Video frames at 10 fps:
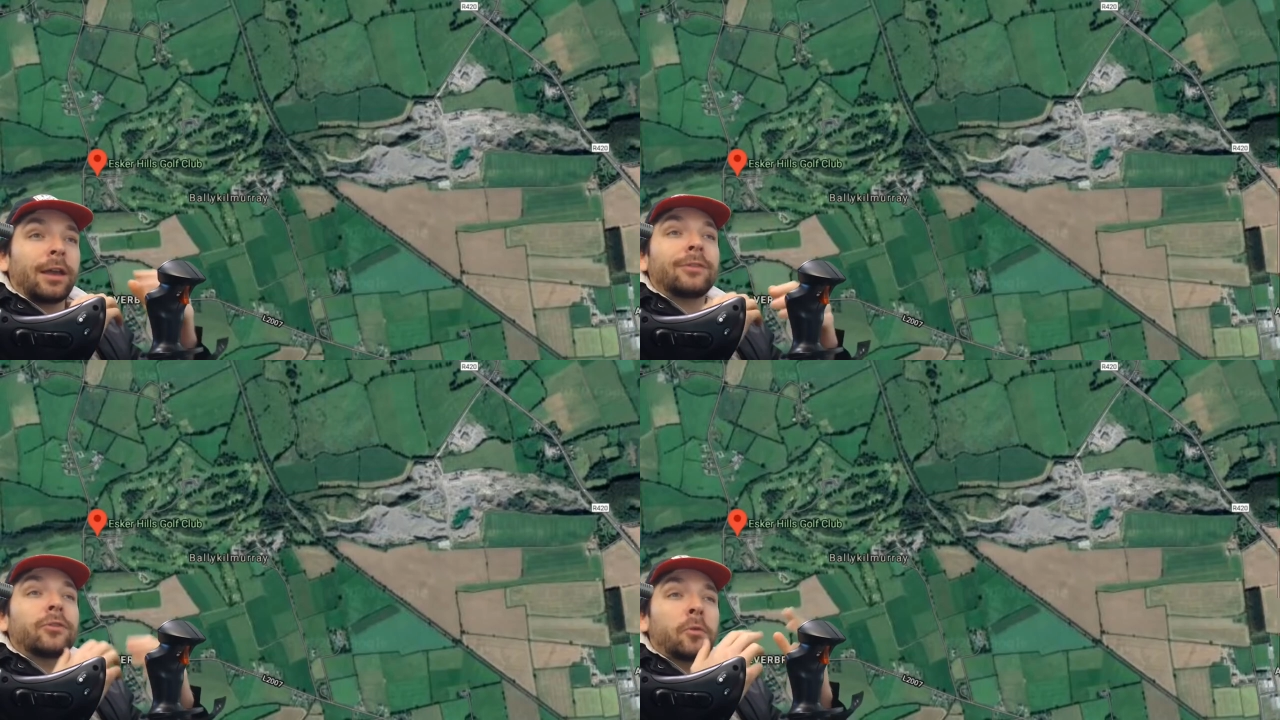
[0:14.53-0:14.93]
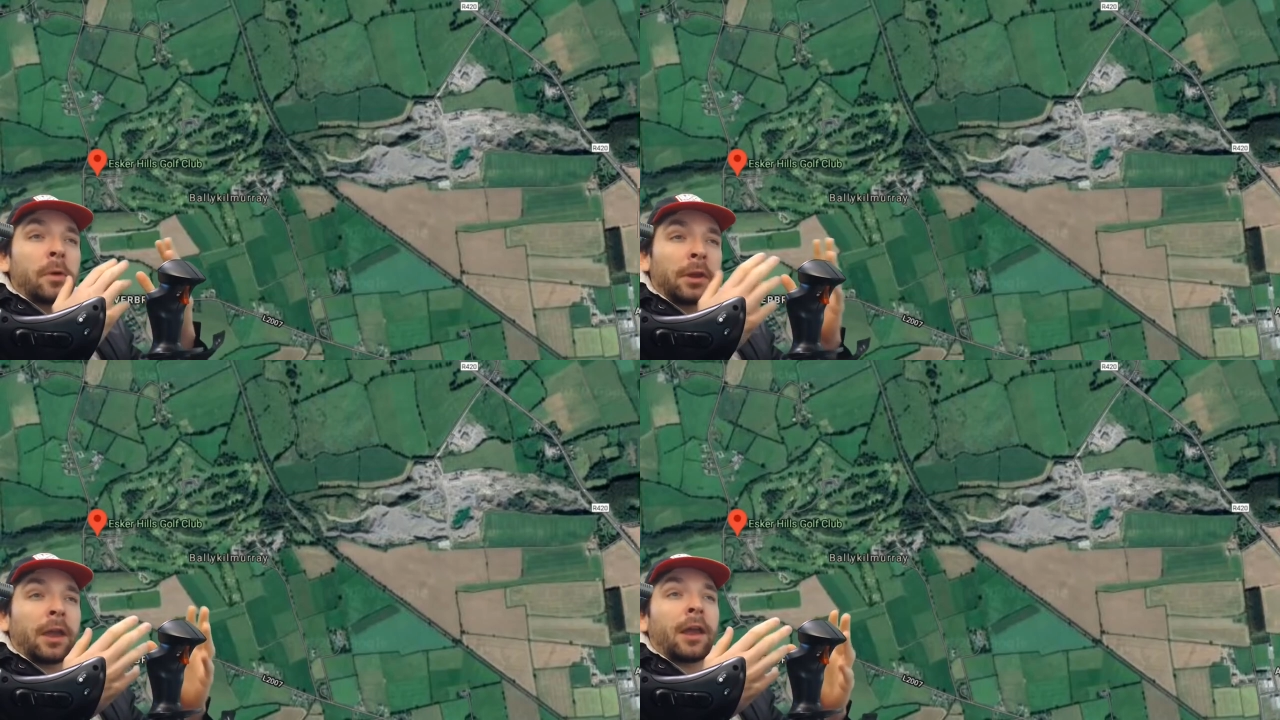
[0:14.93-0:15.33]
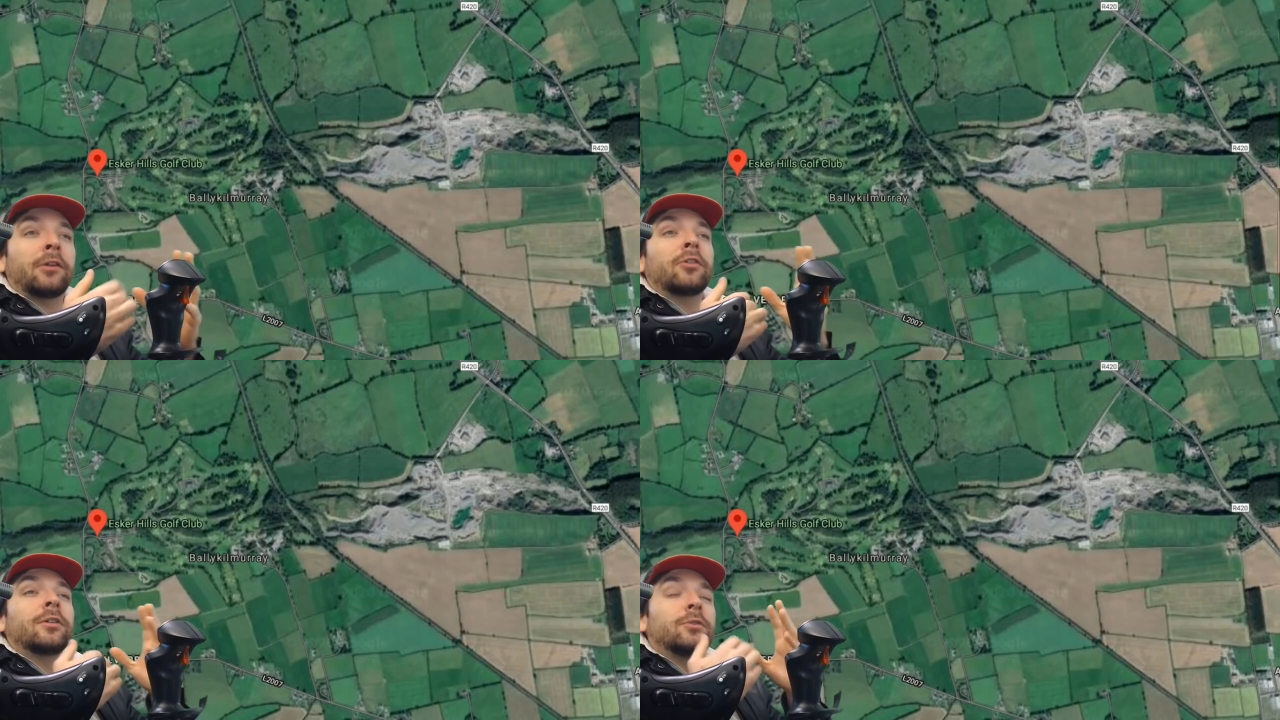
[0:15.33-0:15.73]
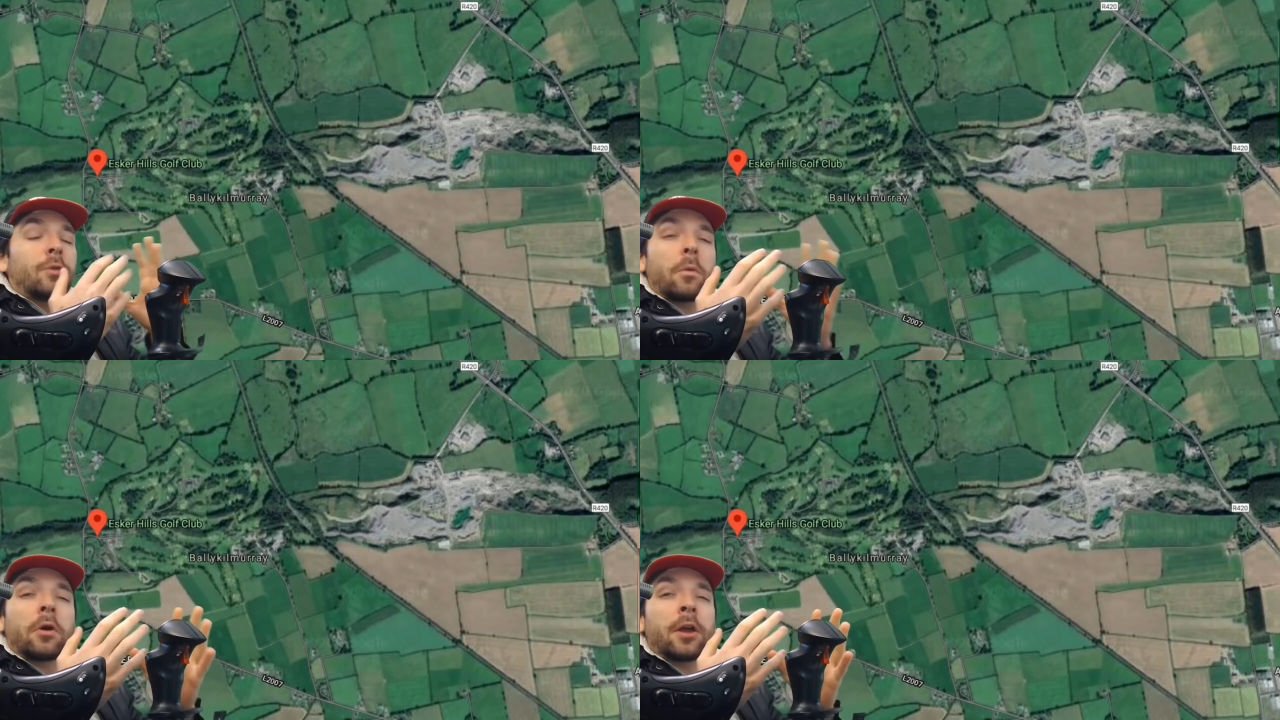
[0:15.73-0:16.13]
It's the weekend. Don't
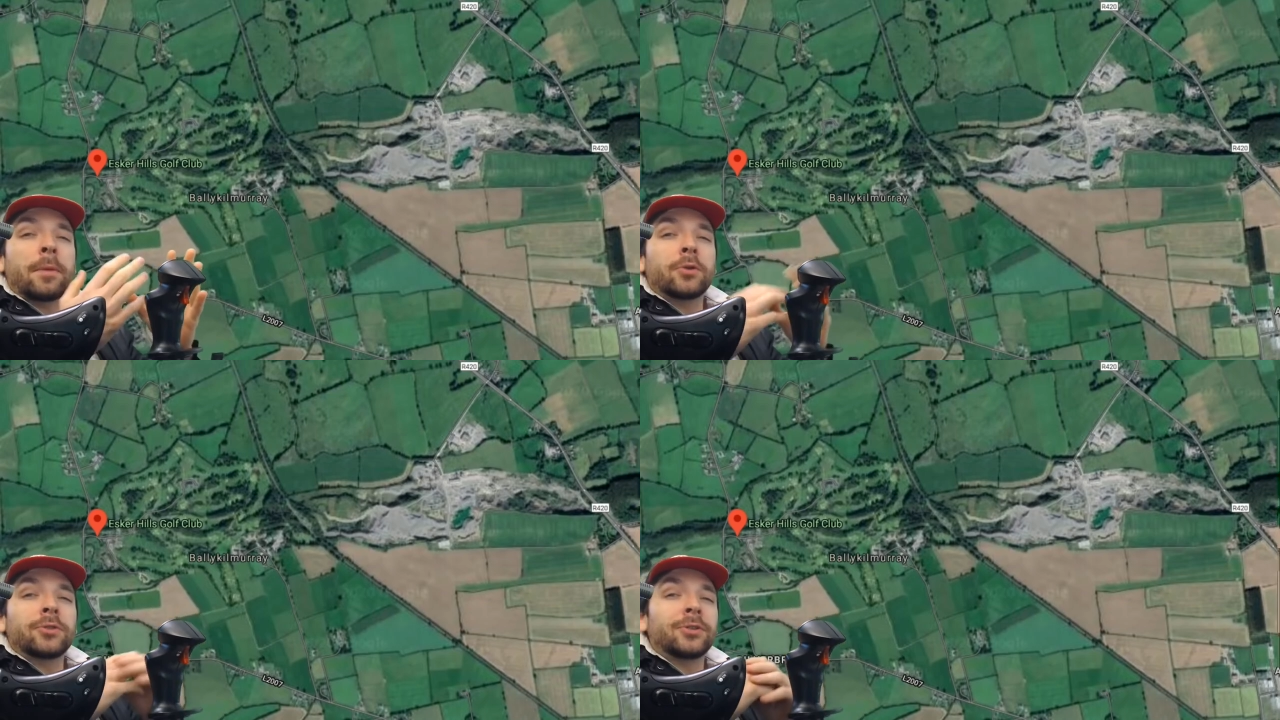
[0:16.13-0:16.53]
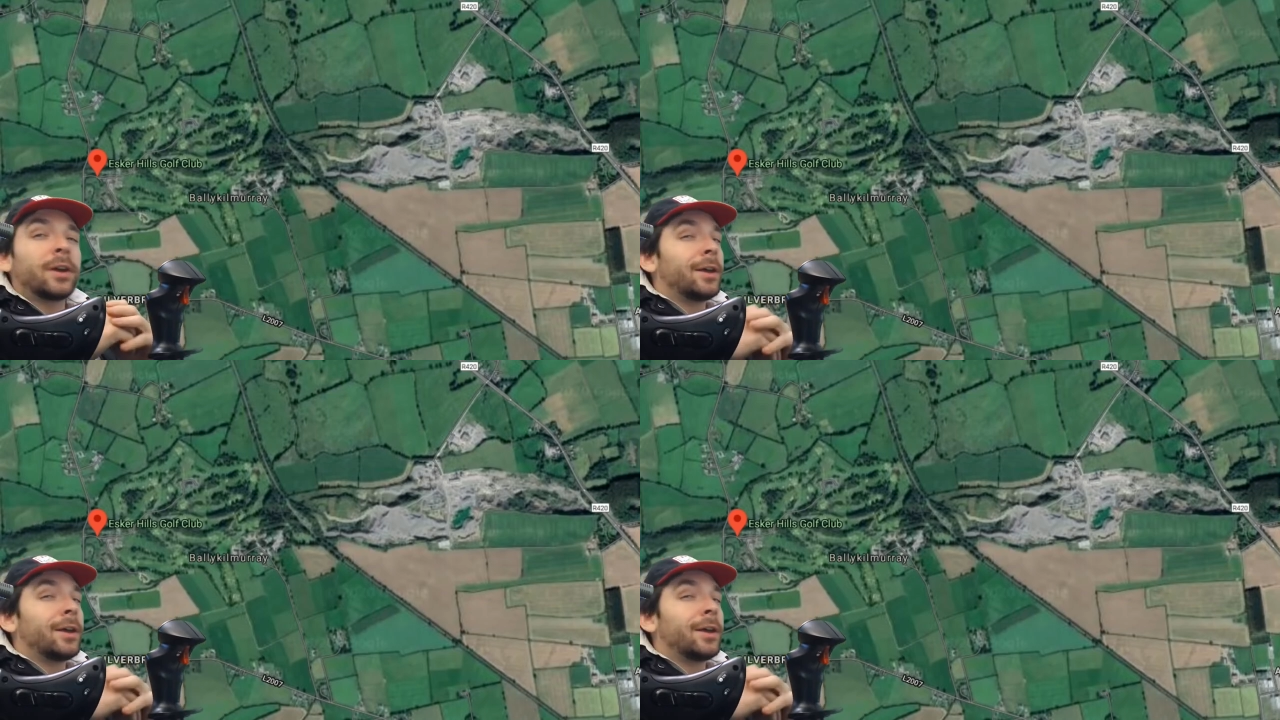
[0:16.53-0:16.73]
worry about it.